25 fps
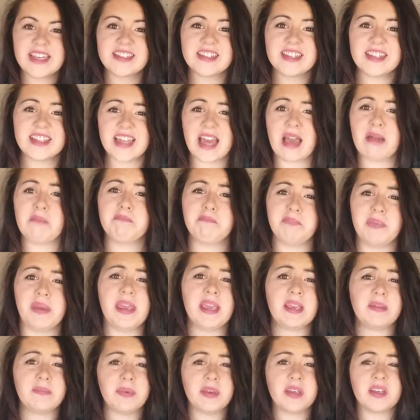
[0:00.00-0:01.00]
isn't that
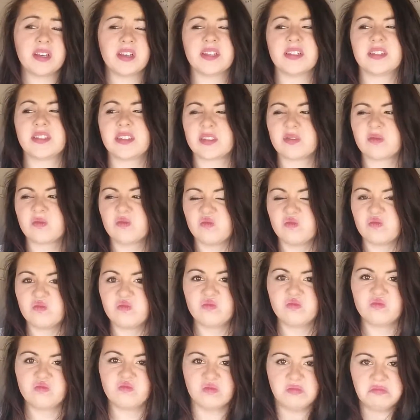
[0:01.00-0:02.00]
big because,
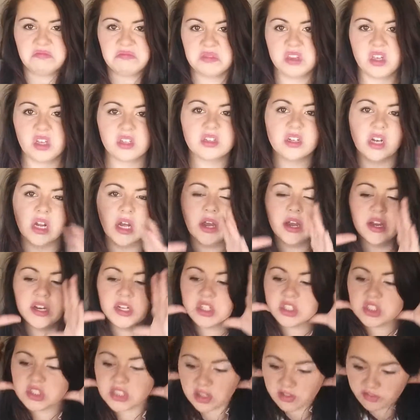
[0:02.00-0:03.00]
I don't know, I
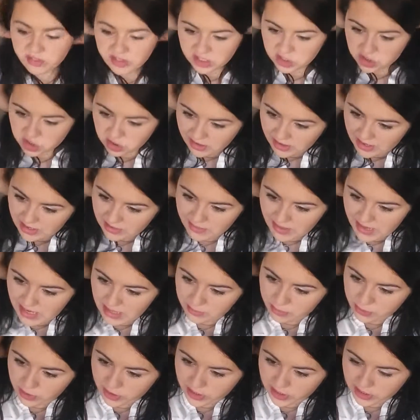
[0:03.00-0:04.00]
just didn't really try
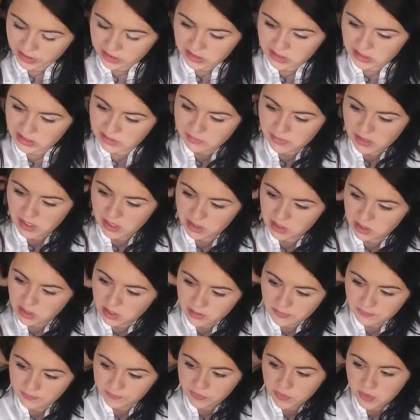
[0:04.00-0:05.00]
many products this
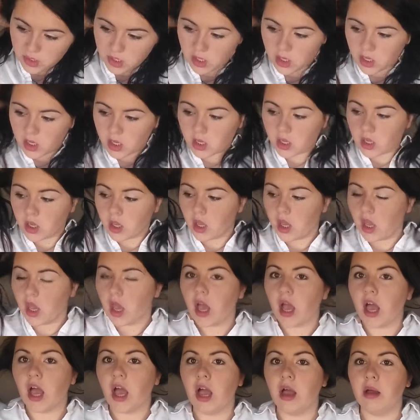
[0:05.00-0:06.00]
month.
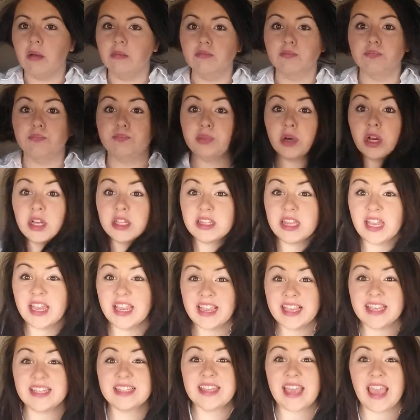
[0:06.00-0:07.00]
But there
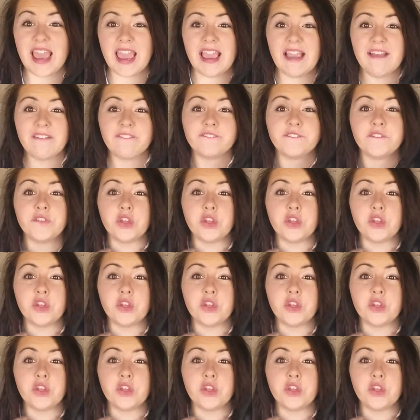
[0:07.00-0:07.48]
is a